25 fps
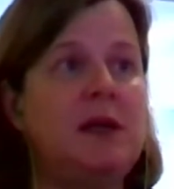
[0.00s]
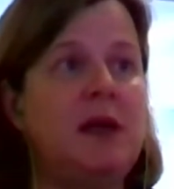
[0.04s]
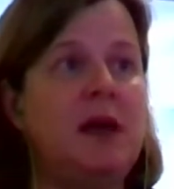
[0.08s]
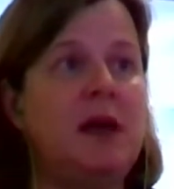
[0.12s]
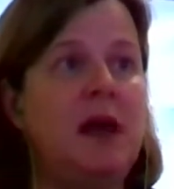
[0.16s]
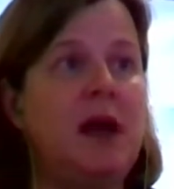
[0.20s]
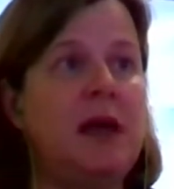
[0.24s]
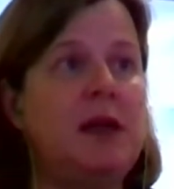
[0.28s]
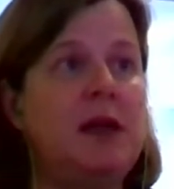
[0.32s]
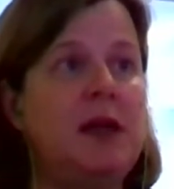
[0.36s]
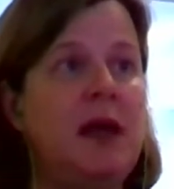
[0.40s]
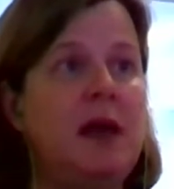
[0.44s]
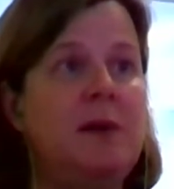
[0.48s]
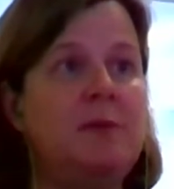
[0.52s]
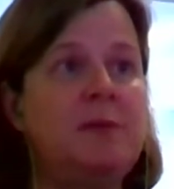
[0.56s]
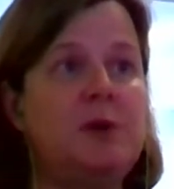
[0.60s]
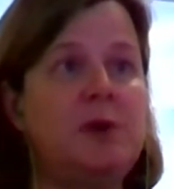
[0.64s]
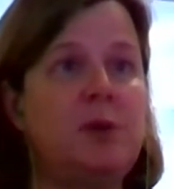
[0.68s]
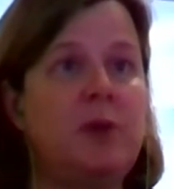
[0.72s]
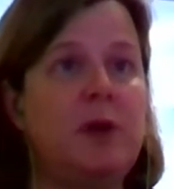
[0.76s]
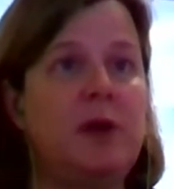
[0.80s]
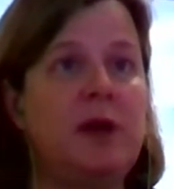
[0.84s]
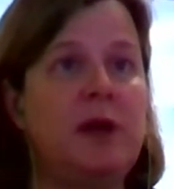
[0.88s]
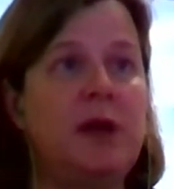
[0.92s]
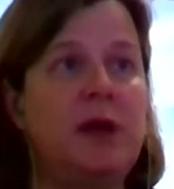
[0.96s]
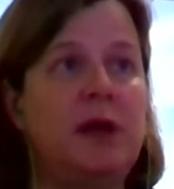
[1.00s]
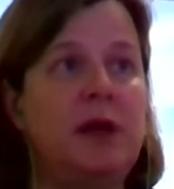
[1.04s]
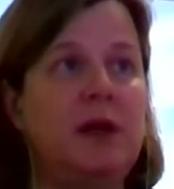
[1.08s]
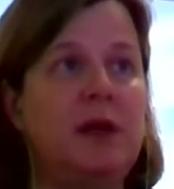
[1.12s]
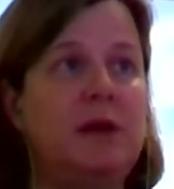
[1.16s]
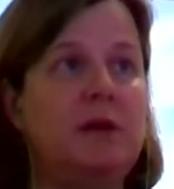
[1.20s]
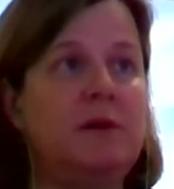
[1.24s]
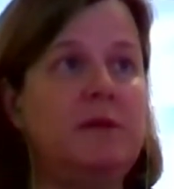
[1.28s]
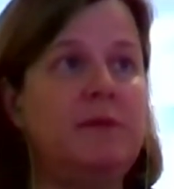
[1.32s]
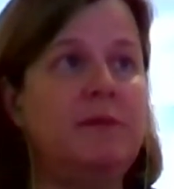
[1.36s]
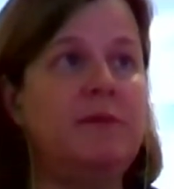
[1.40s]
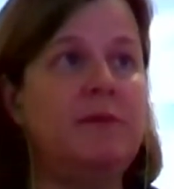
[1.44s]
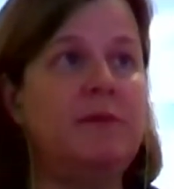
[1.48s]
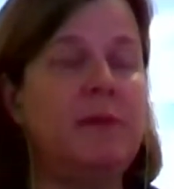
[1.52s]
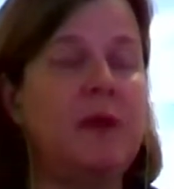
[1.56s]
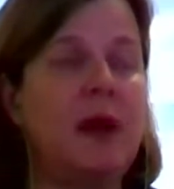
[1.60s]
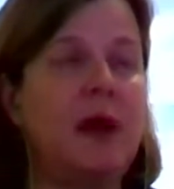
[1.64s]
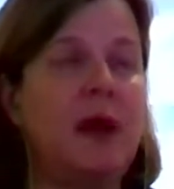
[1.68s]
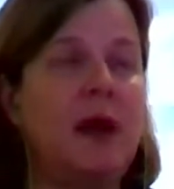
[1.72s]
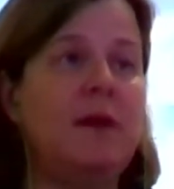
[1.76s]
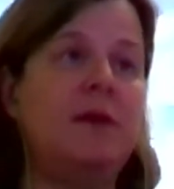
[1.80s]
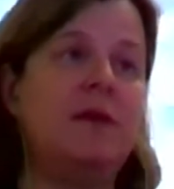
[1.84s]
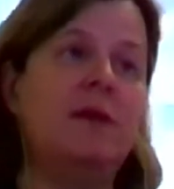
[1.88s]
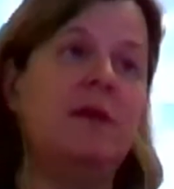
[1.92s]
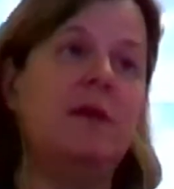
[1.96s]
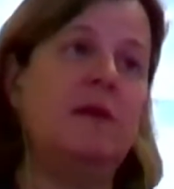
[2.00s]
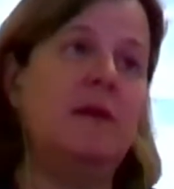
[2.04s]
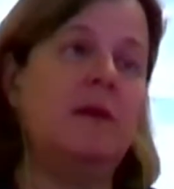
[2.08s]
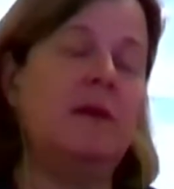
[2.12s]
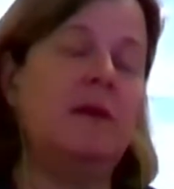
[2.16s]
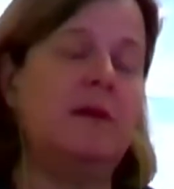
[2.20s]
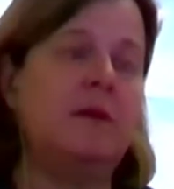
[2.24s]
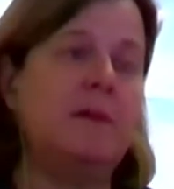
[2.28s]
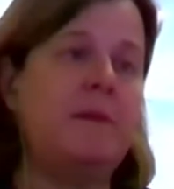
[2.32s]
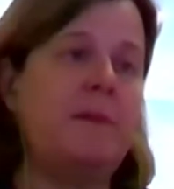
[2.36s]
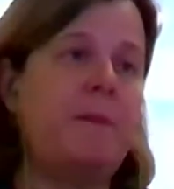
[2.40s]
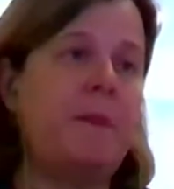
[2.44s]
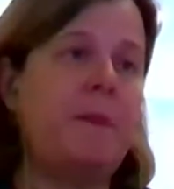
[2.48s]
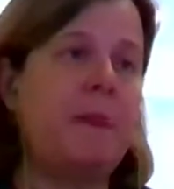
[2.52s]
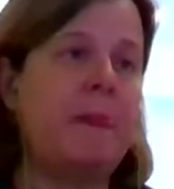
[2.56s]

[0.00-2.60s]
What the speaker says: I kept working at the